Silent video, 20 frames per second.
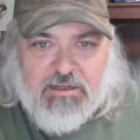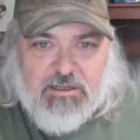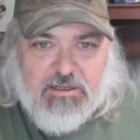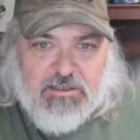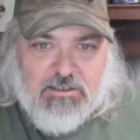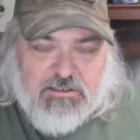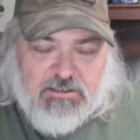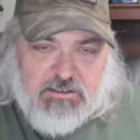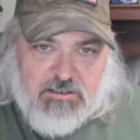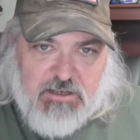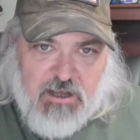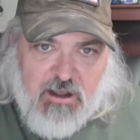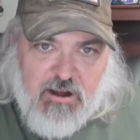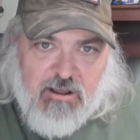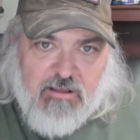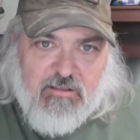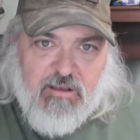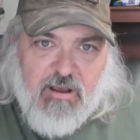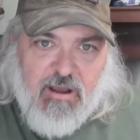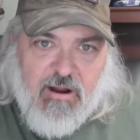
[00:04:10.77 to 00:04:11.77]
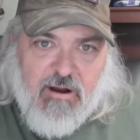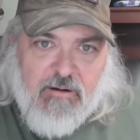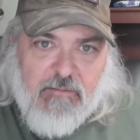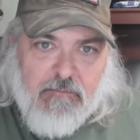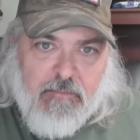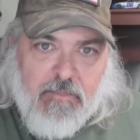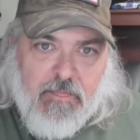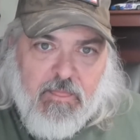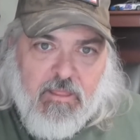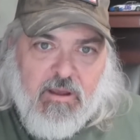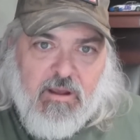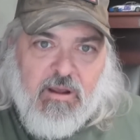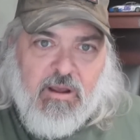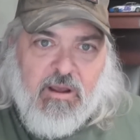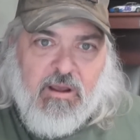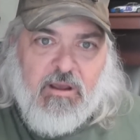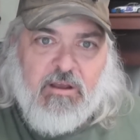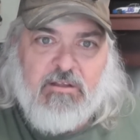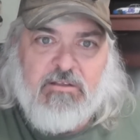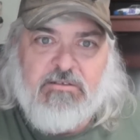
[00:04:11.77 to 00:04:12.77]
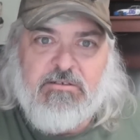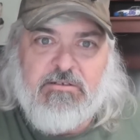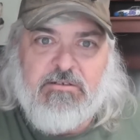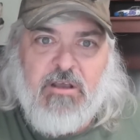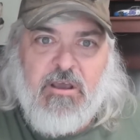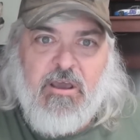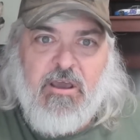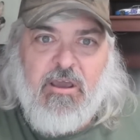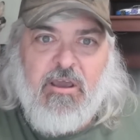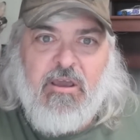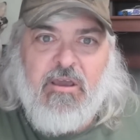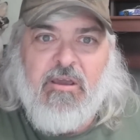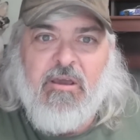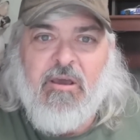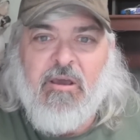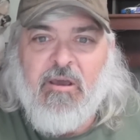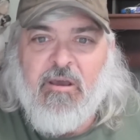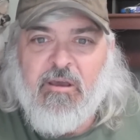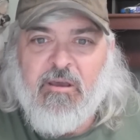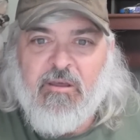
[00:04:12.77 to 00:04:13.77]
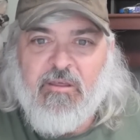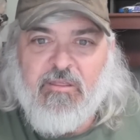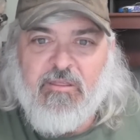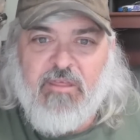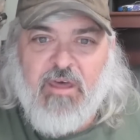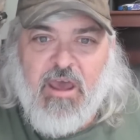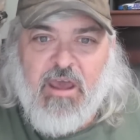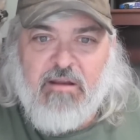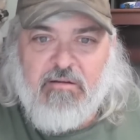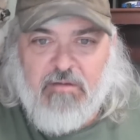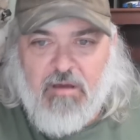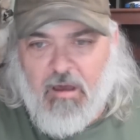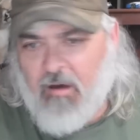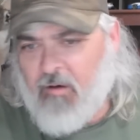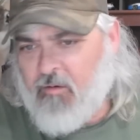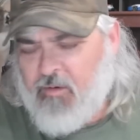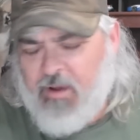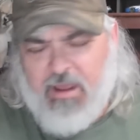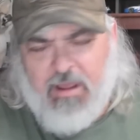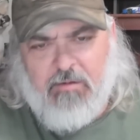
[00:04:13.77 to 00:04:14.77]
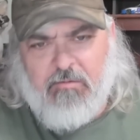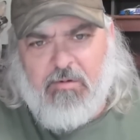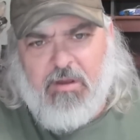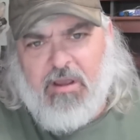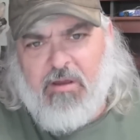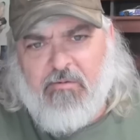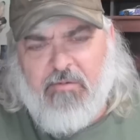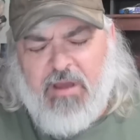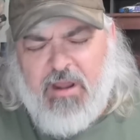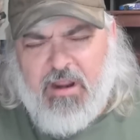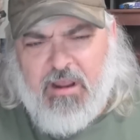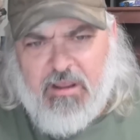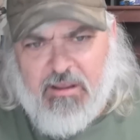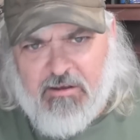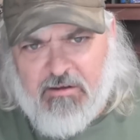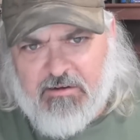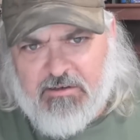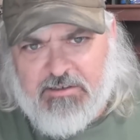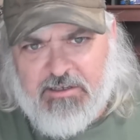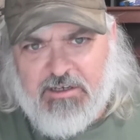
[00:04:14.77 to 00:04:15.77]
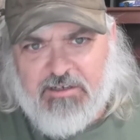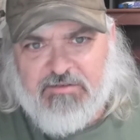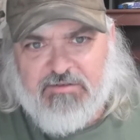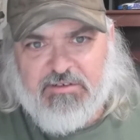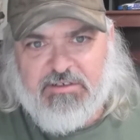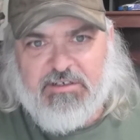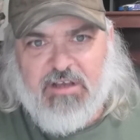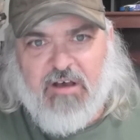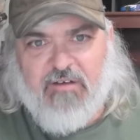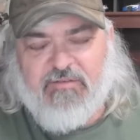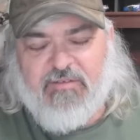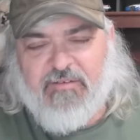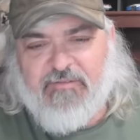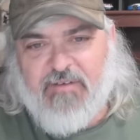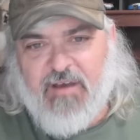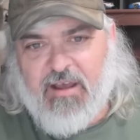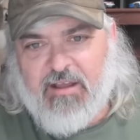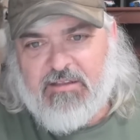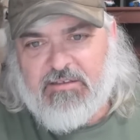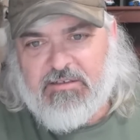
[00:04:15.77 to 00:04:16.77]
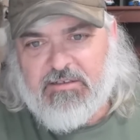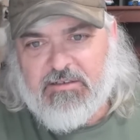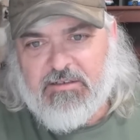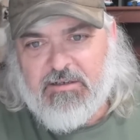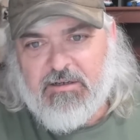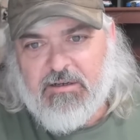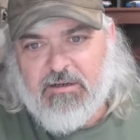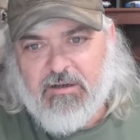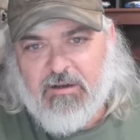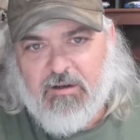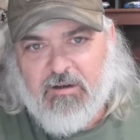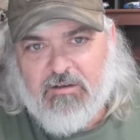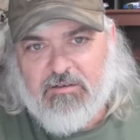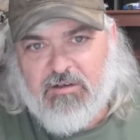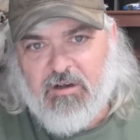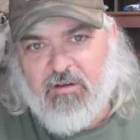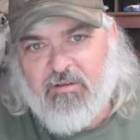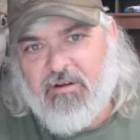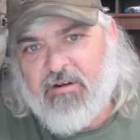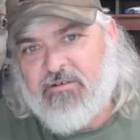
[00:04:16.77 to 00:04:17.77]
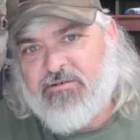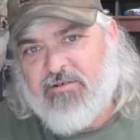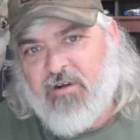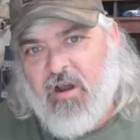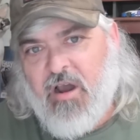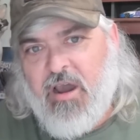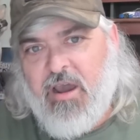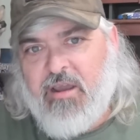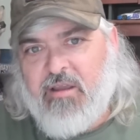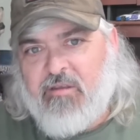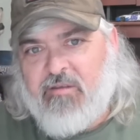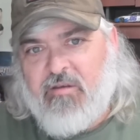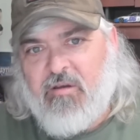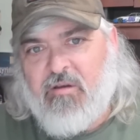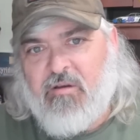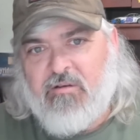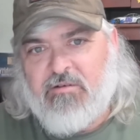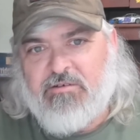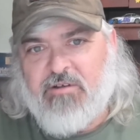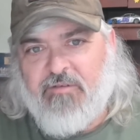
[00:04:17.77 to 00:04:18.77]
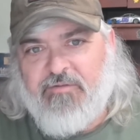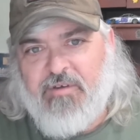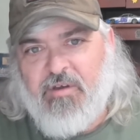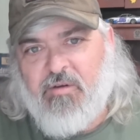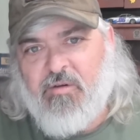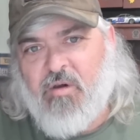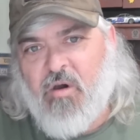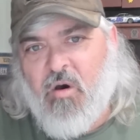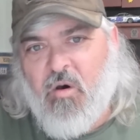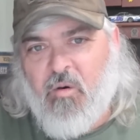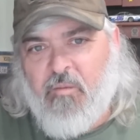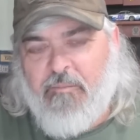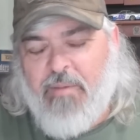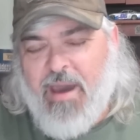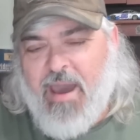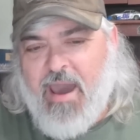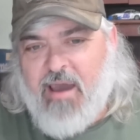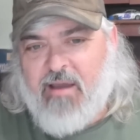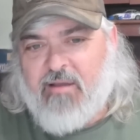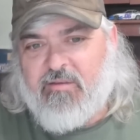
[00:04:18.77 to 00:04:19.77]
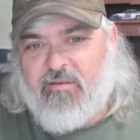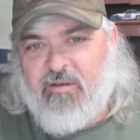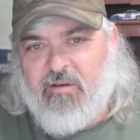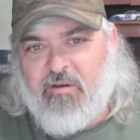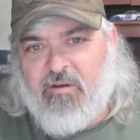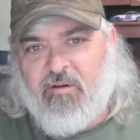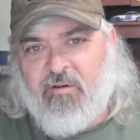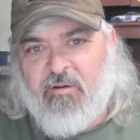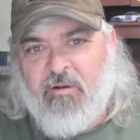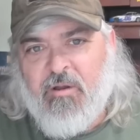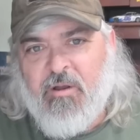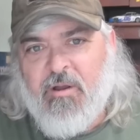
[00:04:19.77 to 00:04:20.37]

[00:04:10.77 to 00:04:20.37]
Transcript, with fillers: sitting there and saying that, oh, we, we, we didn't use these for self defense. So they're trying to, so if you go back to